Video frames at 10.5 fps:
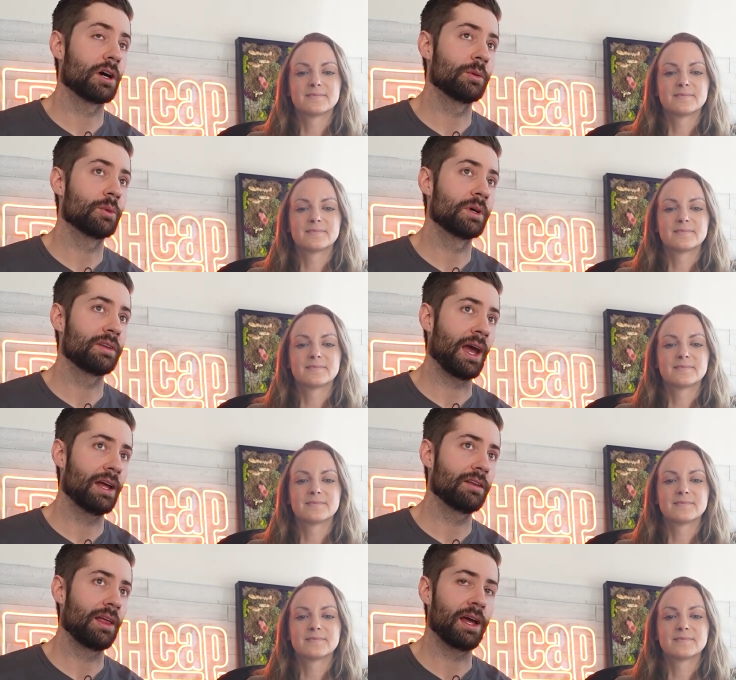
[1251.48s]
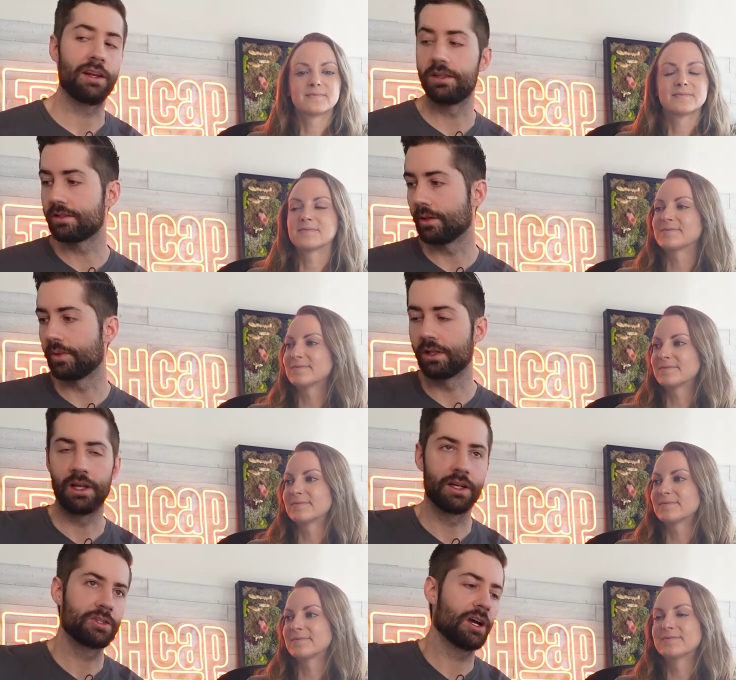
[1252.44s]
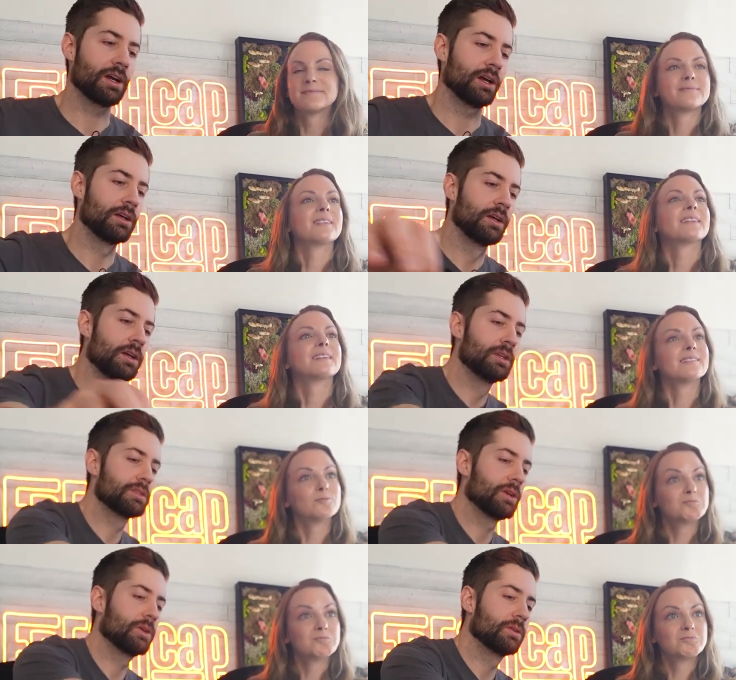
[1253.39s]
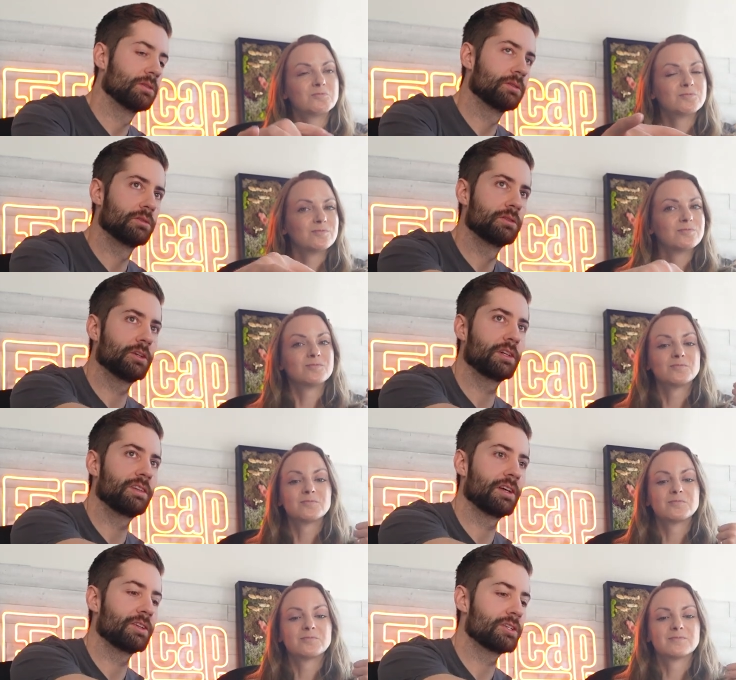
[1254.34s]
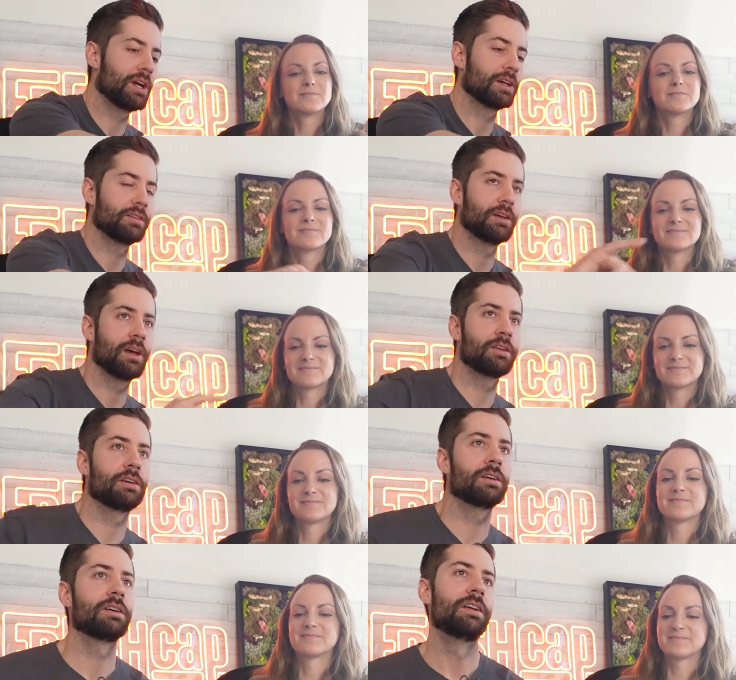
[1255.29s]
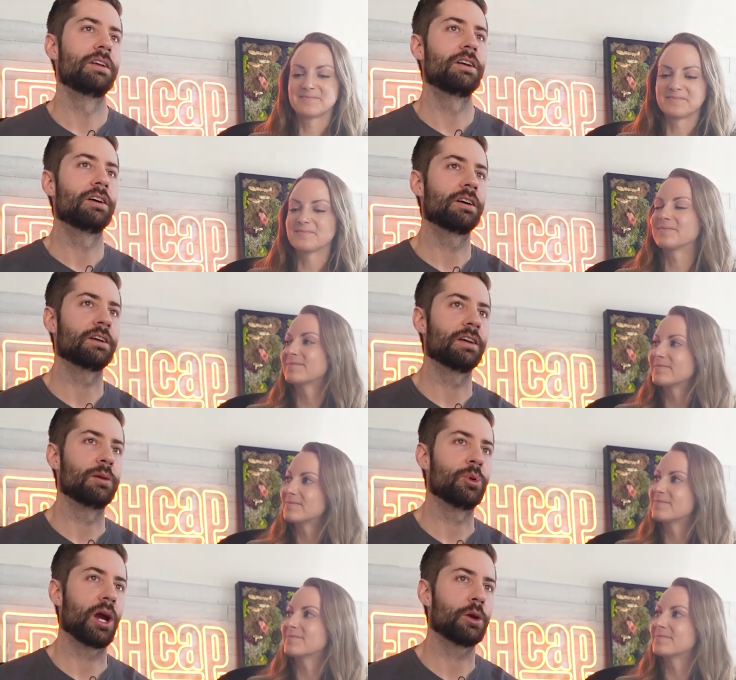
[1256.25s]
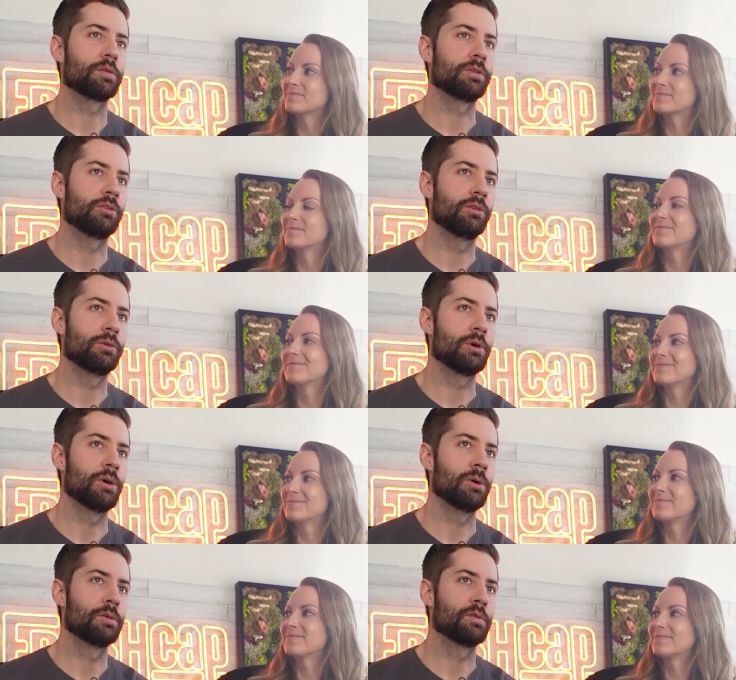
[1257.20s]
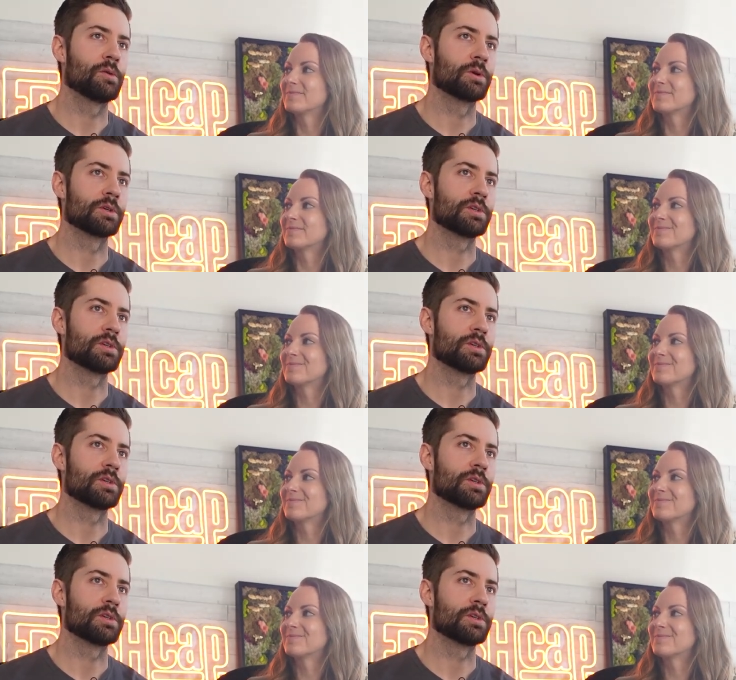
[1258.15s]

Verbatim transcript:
Speaker 1: common one to add to that is something like chaga. So turkey tail and chaga together are a powerful duo for